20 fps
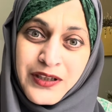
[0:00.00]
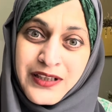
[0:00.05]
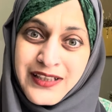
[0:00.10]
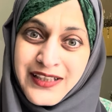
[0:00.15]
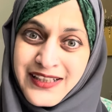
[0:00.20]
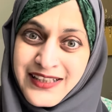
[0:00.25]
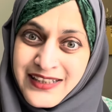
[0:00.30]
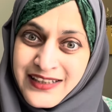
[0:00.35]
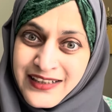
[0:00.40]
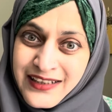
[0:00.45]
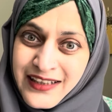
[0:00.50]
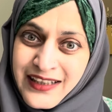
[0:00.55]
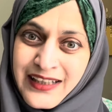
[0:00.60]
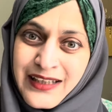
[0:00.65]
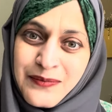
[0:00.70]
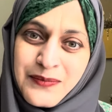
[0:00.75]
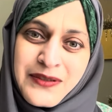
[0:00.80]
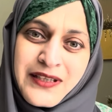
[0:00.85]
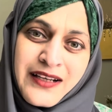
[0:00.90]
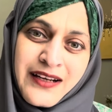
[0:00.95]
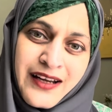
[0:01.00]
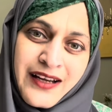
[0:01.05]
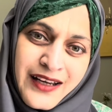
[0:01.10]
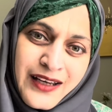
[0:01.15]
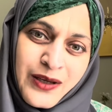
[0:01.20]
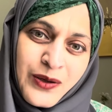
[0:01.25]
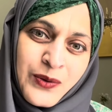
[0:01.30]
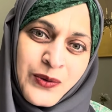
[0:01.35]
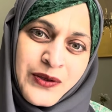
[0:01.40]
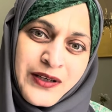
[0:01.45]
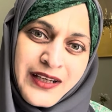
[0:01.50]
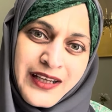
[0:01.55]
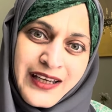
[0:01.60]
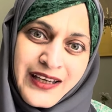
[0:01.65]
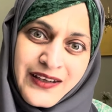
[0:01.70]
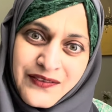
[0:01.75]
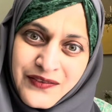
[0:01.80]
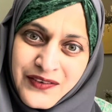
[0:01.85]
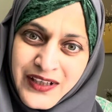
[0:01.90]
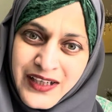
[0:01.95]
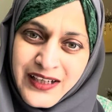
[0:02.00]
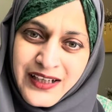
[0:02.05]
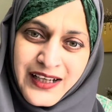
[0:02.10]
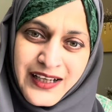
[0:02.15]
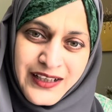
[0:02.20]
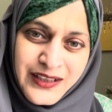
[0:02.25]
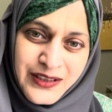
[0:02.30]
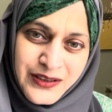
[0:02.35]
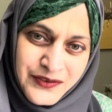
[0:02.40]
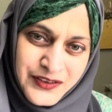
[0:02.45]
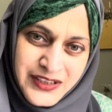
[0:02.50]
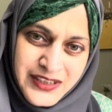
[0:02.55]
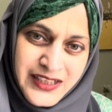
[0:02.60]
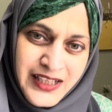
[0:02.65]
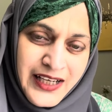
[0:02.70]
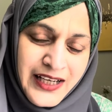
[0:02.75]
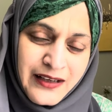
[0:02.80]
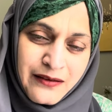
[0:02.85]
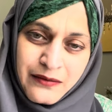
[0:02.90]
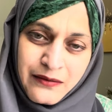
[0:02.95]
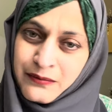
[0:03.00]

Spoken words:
teacher keeps an eye on every kind of a child,